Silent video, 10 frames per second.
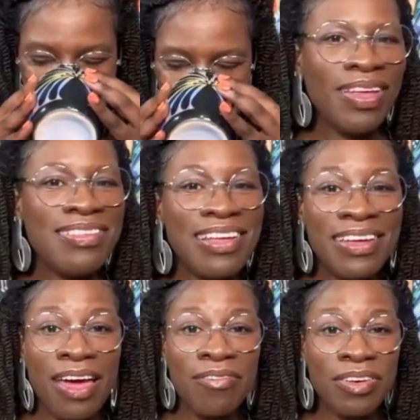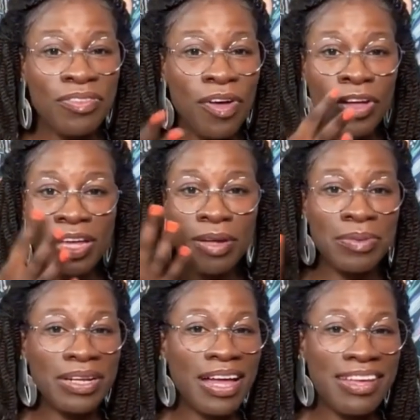It's like heaven, fogging up
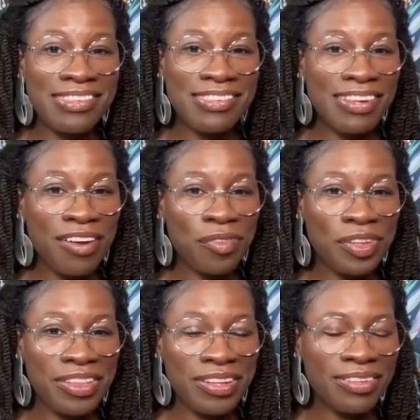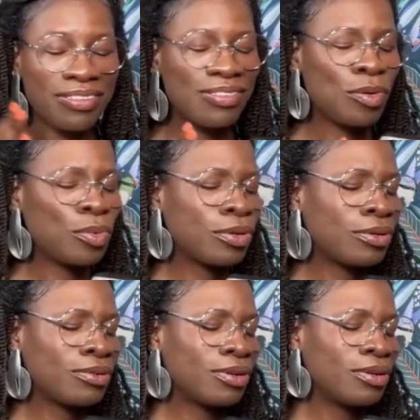the glasses and everything. It's so good.
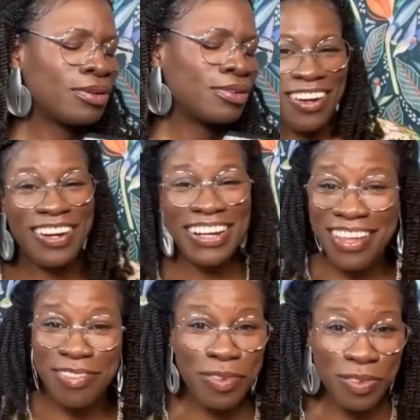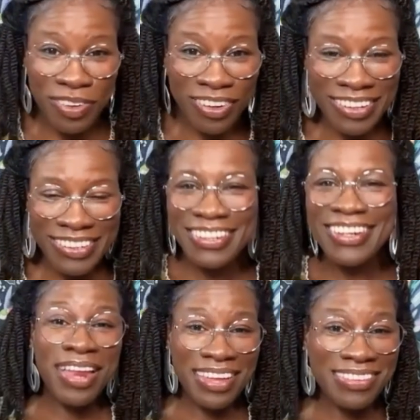Oh, all right, let's move on.
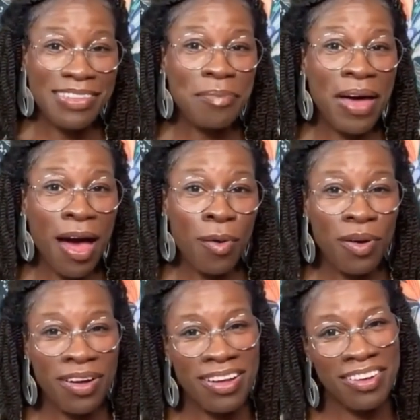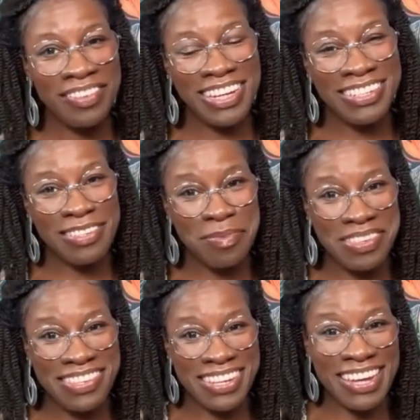Next, the power of
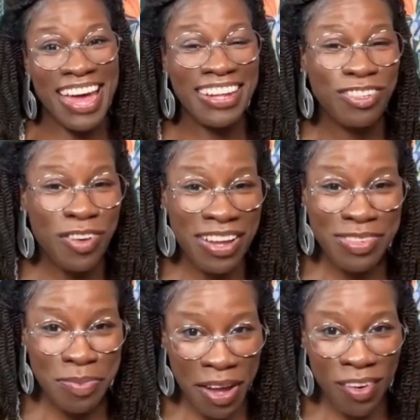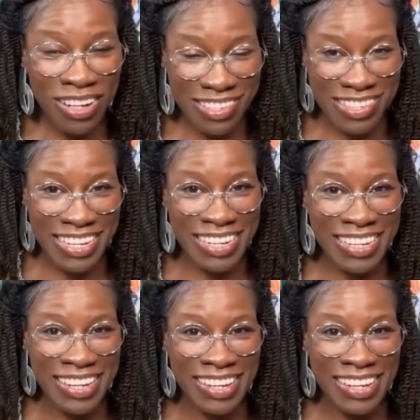intimacy and transparency.